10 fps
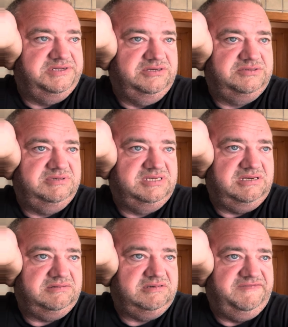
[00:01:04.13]
to go to a co
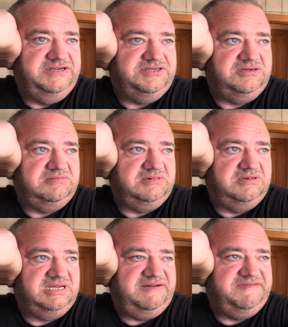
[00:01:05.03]
coffee shop or
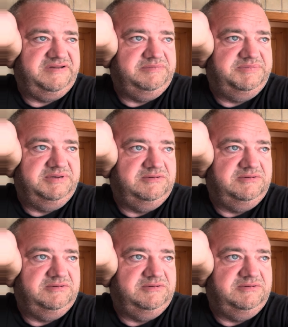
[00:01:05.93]
a cafe maybe